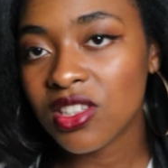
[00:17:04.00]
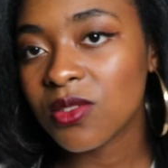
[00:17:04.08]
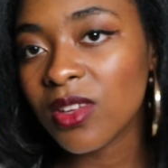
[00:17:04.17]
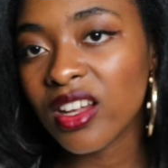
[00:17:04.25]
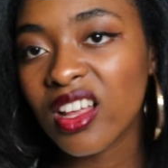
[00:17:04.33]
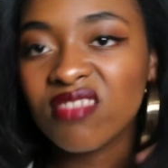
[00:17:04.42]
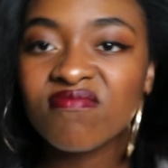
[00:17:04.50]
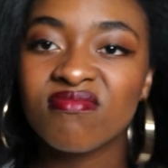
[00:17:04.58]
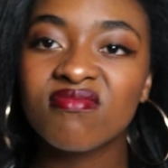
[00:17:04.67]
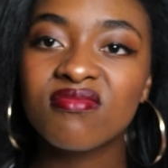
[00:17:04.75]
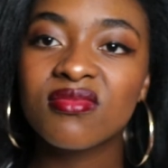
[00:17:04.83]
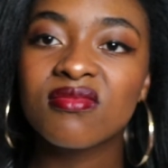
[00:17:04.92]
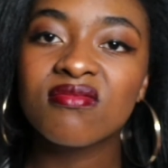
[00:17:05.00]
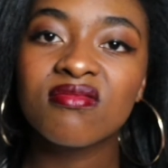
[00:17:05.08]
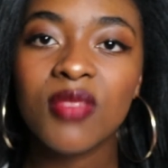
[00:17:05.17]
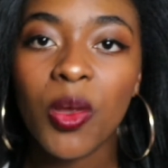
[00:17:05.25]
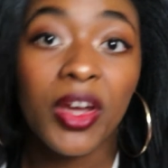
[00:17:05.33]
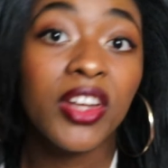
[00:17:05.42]
just went like,
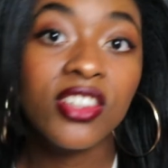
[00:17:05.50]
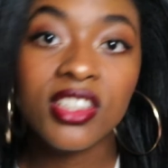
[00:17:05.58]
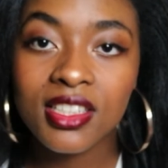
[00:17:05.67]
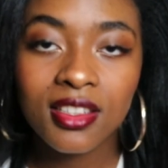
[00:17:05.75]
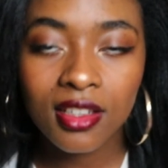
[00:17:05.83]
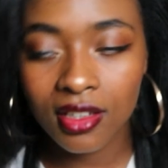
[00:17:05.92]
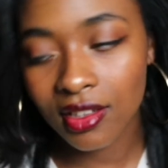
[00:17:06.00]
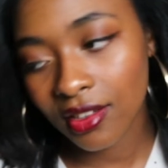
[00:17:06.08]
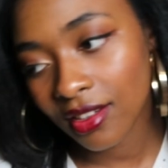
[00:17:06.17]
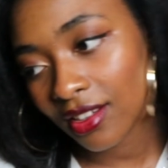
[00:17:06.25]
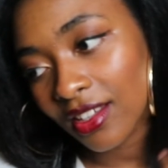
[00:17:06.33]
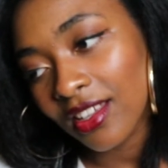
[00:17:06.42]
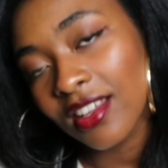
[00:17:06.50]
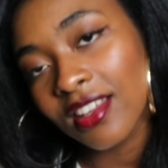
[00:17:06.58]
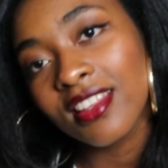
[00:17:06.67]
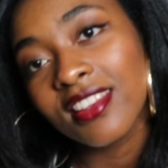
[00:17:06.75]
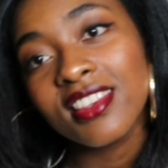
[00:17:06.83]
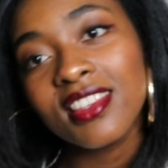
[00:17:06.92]
why not?
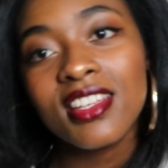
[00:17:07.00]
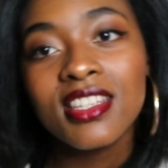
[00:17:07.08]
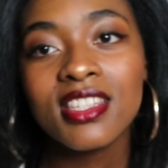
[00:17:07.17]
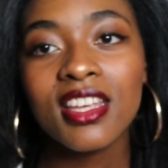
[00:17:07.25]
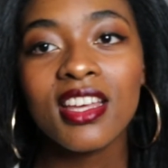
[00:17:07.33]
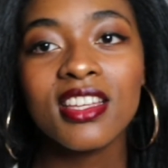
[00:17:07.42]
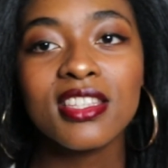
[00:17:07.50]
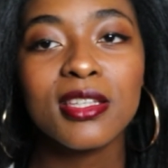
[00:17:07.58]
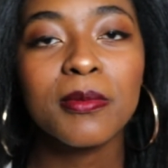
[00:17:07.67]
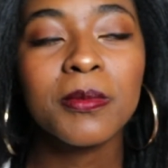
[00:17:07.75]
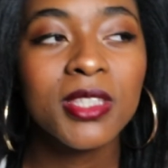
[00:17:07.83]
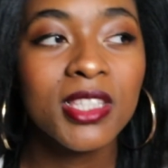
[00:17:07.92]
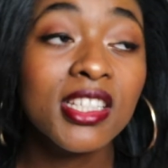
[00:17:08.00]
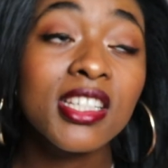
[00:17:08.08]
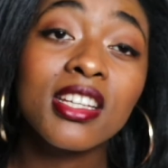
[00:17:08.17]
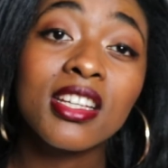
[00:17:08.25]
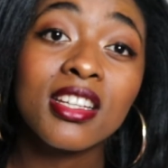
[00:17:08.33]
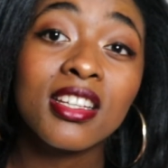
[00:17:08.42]
This year seems
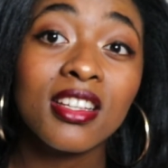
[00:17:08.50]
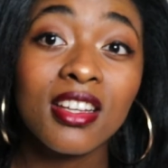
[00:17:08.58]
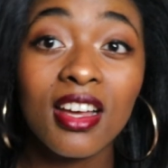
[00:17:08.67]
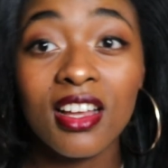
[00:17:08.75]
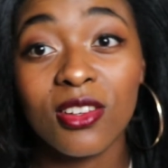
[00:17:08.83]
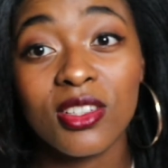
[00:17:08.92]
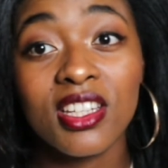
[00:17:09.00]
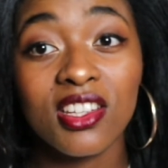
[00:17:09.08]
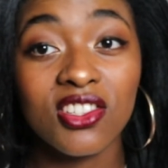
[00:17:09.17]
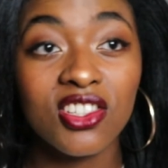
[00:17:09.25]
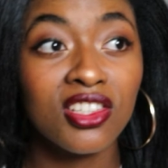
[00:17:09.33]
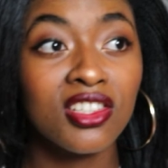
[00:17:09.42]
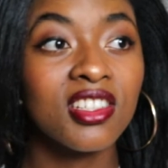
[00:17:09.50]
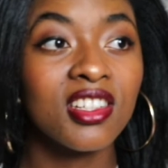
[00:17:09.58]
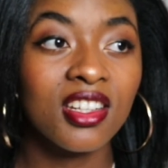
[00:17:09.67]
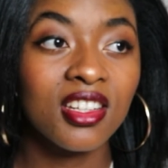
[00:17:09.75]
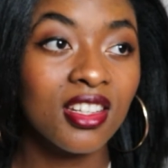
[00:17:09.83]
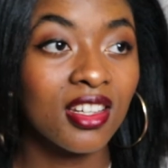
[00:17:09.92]
like a lot has changed,
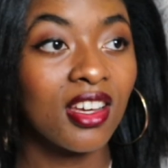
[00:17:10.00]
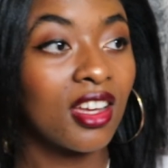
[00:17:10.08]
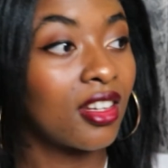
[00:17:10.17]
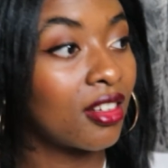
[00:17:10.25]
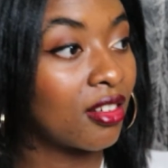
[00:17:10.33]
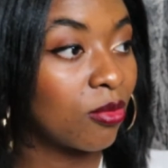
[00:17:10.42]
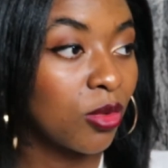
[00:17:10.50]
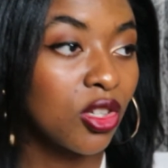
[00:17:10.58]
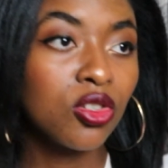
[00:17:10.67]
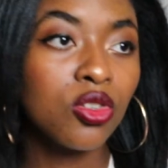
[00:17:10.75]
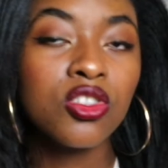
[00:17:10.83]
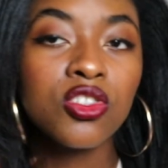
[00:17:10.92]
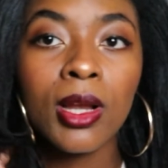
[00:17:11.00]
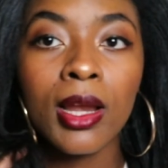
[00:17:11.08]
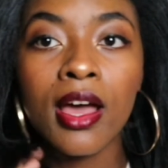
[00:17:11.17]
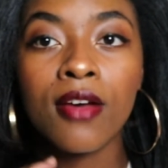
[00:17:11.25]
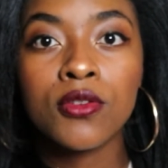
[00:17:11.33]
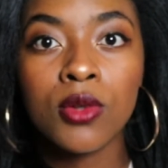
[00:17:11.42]
and you don't really
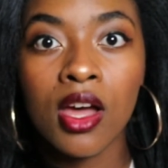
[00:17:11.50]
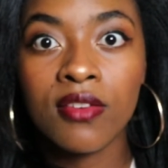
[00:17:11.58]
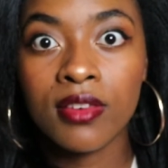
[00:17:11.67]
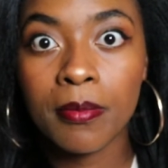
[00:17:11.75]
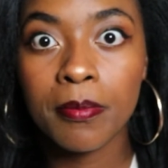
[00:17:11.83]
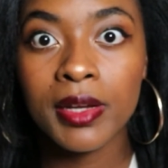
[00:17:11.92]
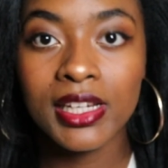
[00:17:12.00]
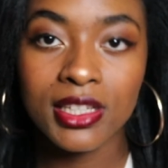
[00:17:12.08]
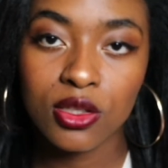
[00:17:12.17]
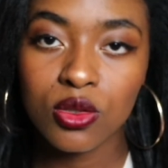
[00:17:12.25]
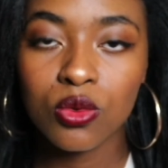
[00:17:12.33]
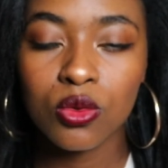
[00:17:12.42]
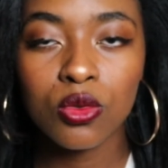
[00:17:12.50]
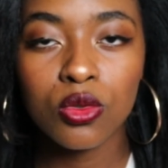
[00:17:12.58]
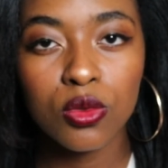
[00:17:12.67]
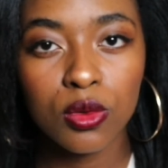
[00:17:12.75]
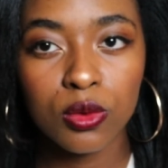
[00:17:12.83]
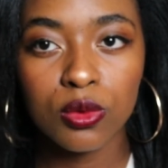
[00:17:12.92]
have to have a place to go
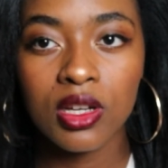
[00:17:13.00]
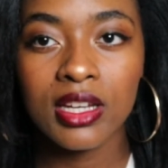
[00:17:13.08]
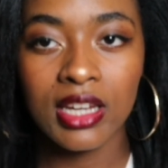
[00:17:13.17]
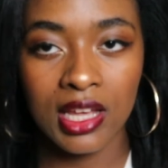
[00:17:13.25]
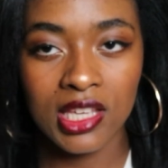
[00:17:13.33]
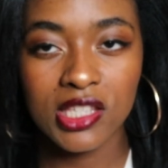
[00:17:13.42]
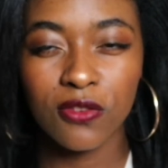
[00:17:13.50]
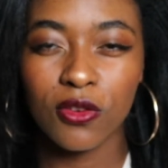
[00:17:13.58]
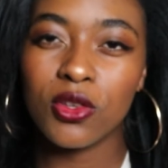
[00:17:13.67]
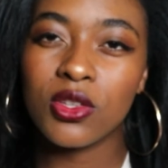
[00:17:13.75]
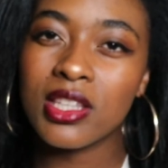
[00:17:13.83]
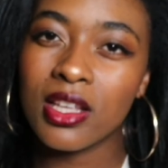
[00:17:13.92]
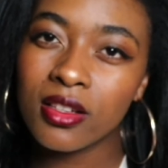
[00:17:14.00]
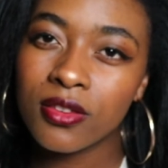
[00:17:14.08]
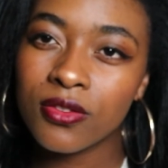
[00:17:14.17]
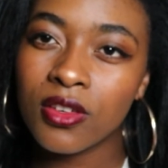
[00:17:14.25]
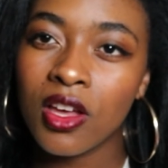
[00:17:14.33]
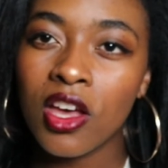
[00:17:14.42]
to look nice for yourself.
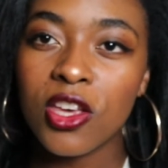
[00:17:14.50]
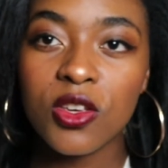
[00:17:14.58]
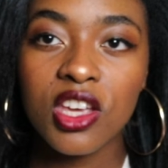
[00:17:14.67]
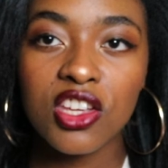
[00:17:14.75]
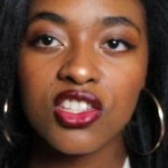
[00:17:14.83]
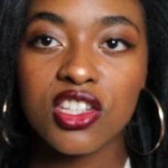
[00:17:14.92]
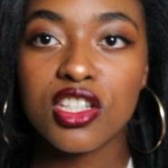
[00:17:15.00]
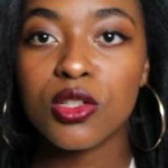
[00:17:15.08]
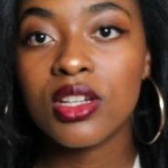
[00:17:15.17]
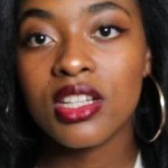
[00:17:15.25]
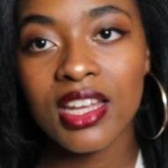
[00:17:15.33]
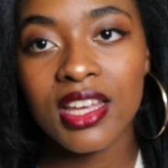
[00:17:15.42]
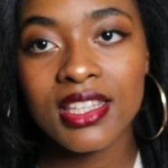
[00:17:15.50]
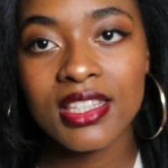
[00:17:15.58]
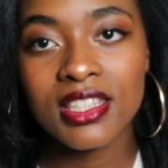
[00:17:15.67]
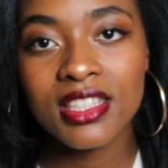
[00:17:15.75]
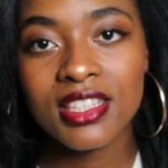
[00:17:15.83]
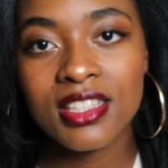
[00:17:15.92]
You can just look
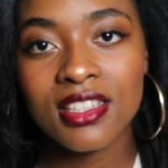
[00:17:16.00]
nice